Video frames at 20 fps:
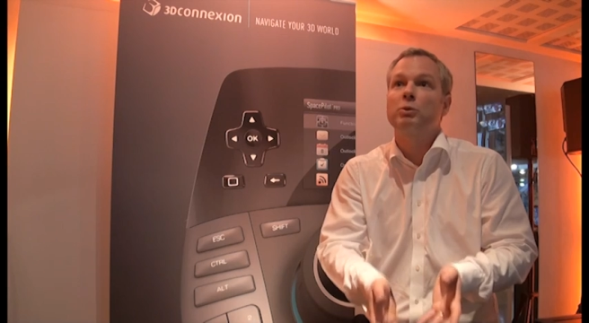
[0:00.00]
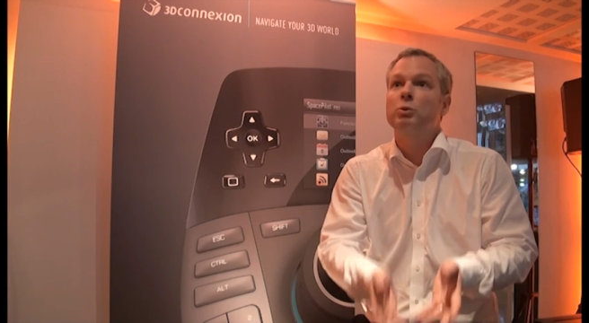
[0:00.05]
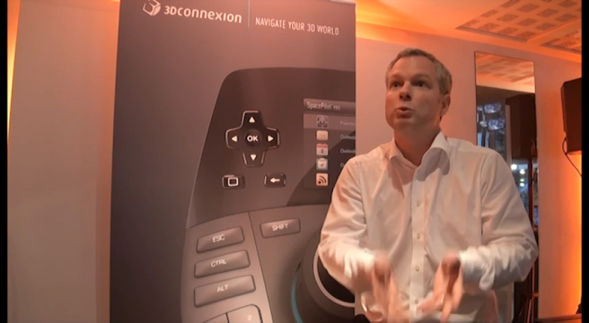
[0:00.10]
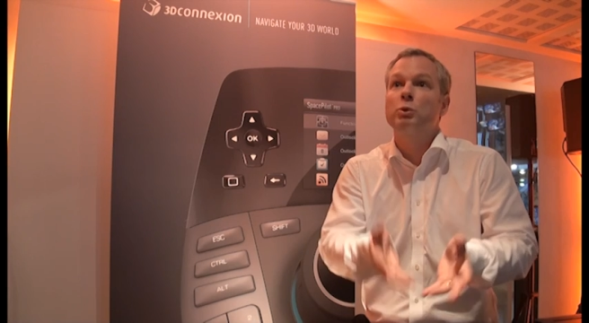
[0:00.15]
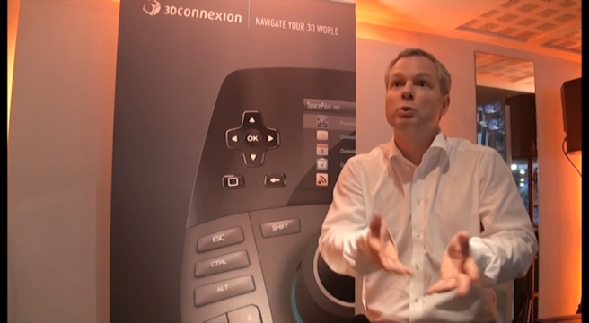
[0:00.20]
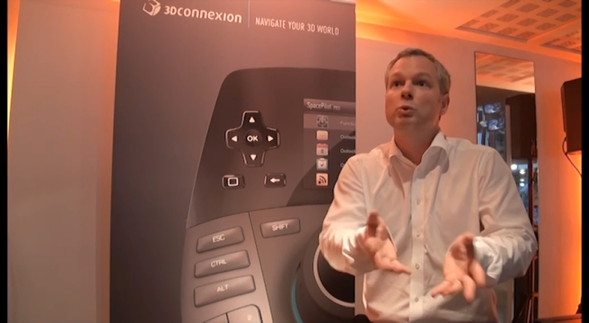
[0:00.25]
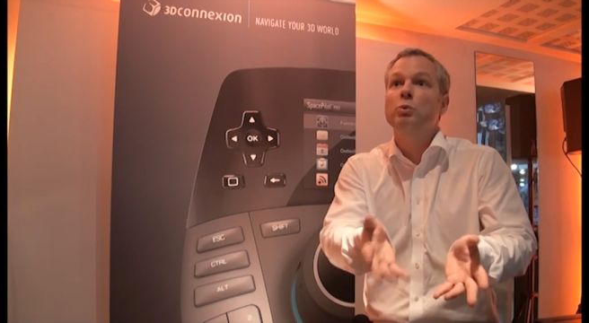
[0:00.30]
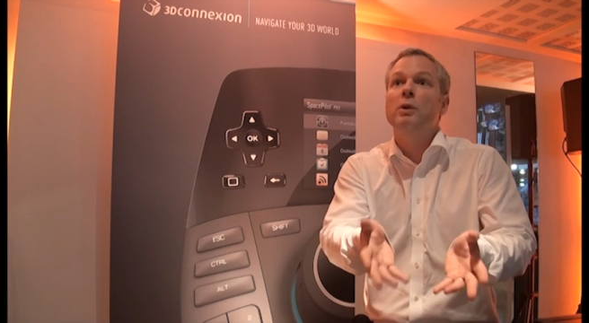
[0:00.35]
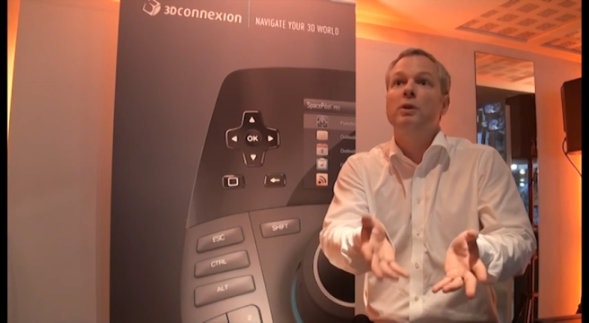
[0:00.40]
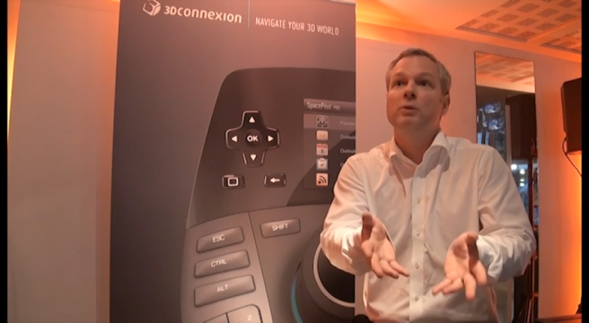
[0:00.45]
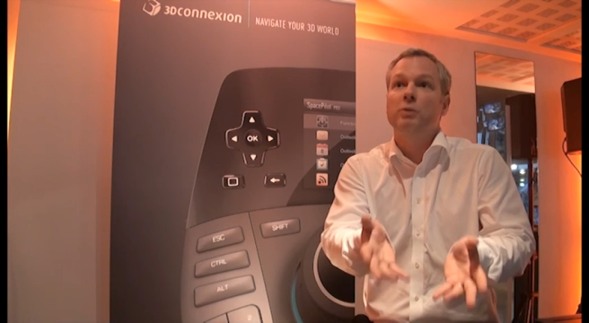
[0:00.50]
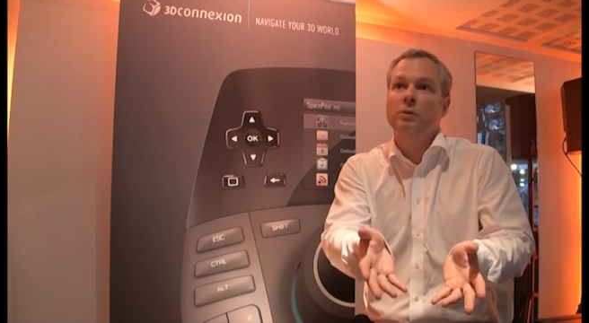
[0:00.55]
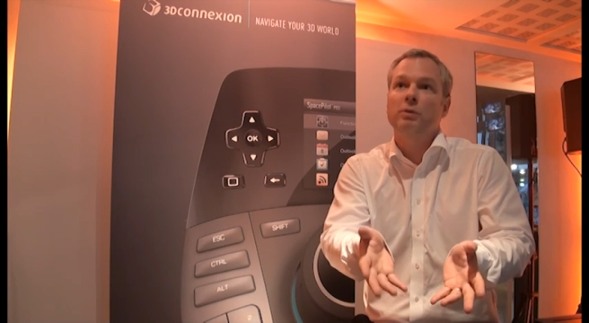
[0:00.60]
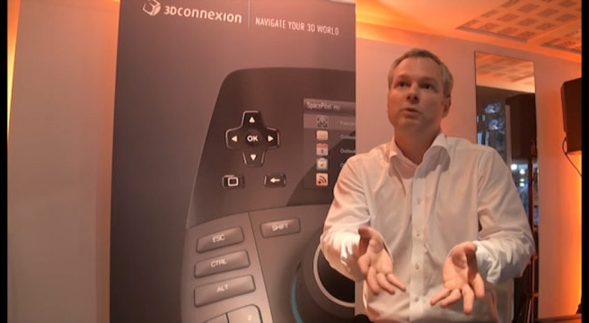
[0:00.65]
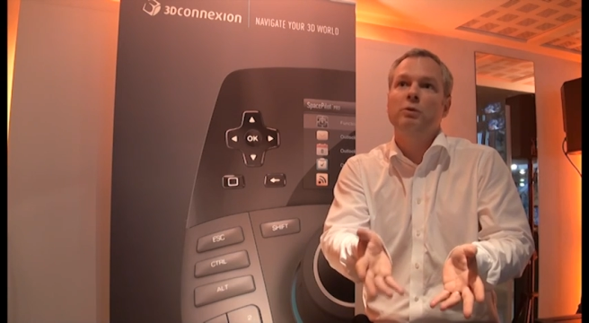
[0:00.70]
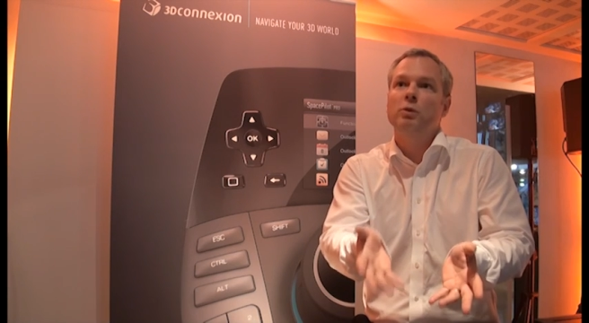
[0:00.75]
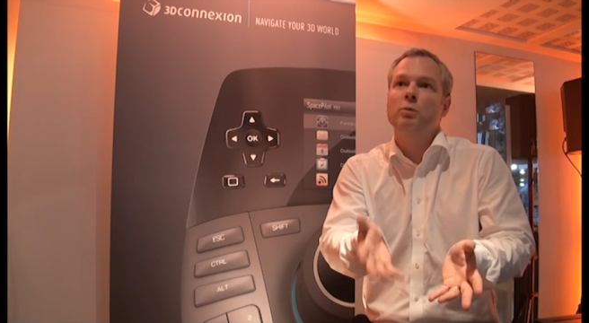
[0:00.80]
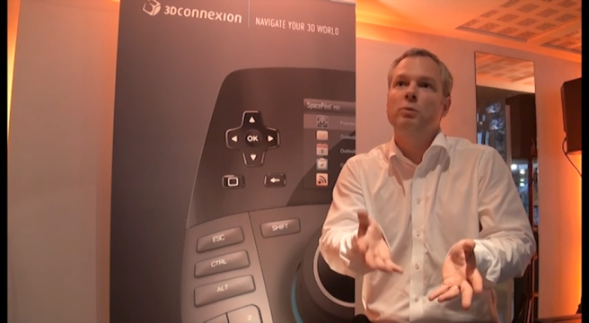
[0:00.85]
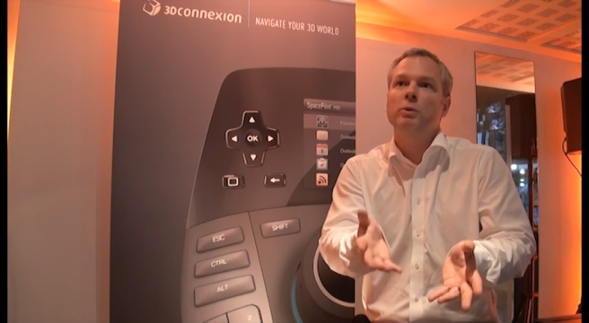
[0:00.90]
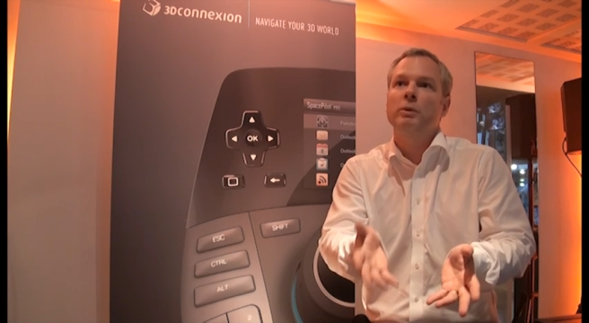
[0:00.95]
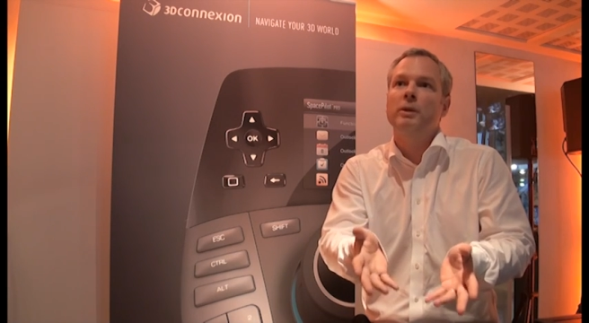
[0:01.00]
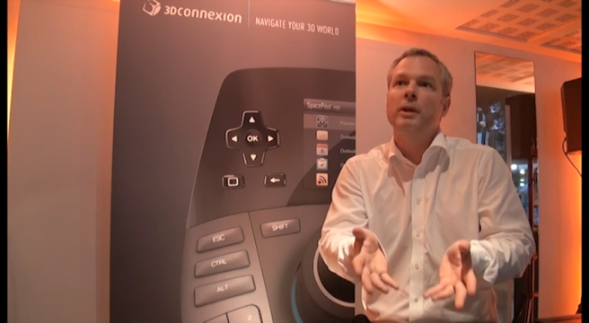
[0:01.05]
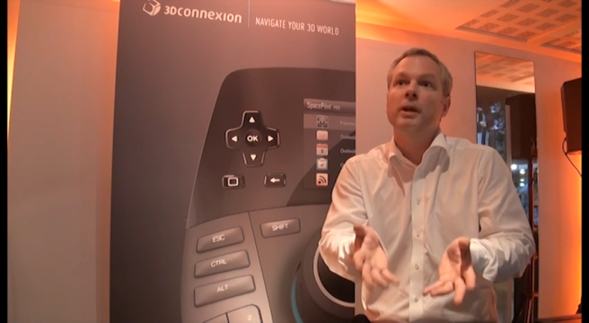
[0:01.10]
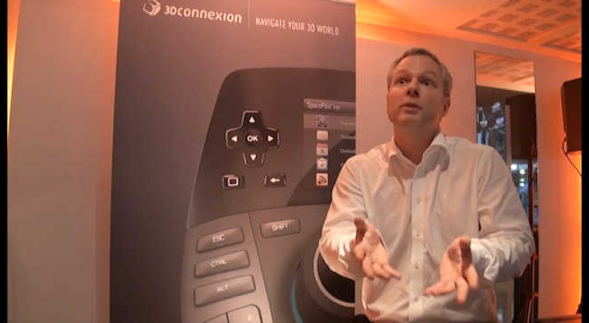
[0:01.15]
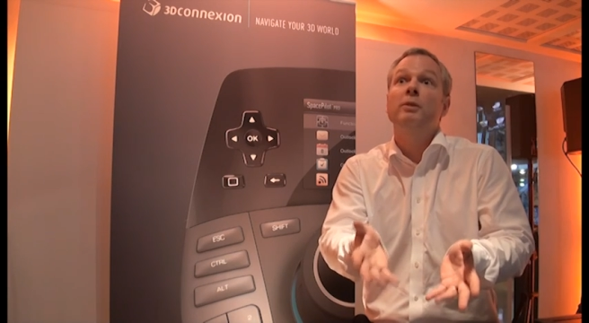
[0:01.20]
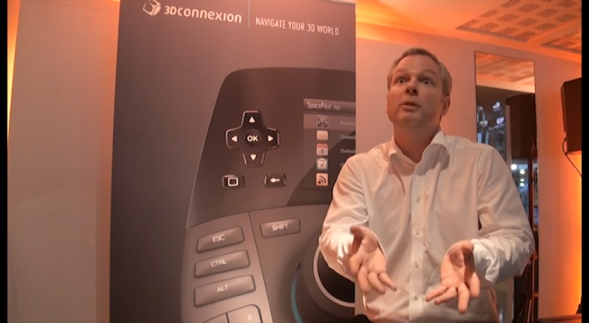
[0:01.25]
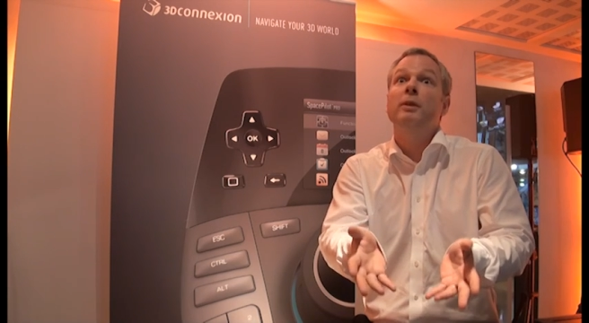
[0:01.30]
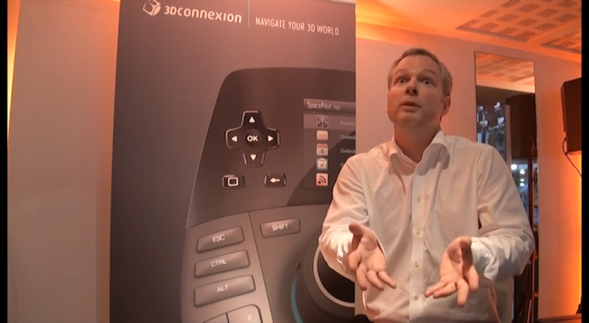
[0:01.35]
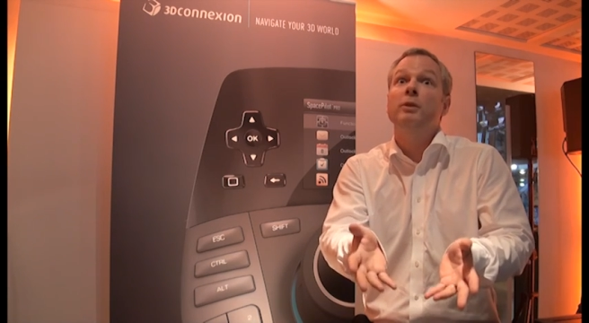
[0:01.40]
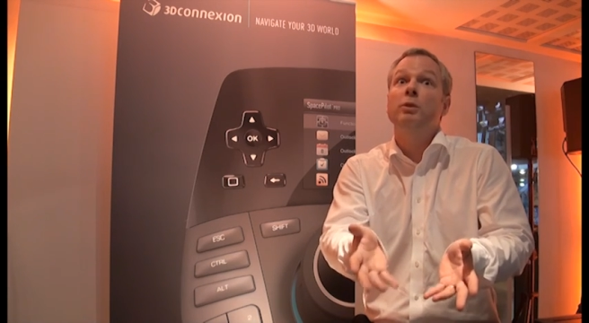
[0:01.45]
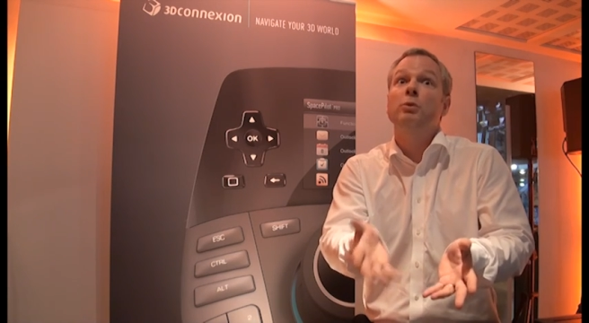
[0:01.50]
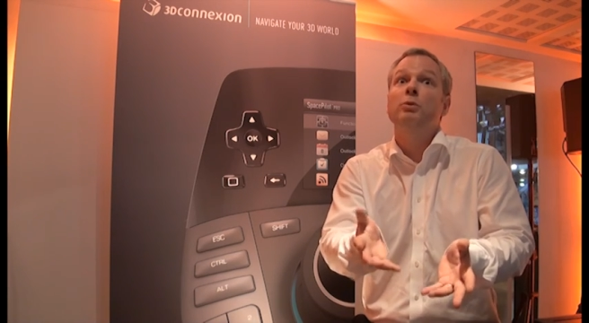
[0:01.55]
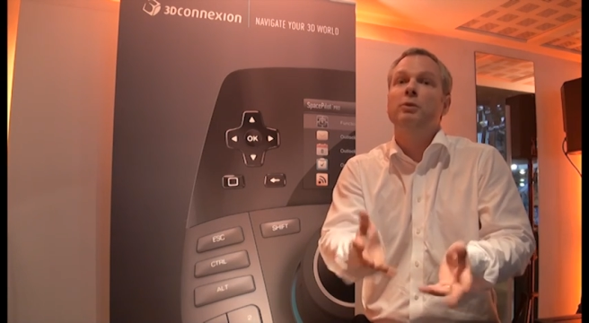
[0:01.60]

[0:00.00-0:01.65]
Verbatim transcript: to you as a consumer and the end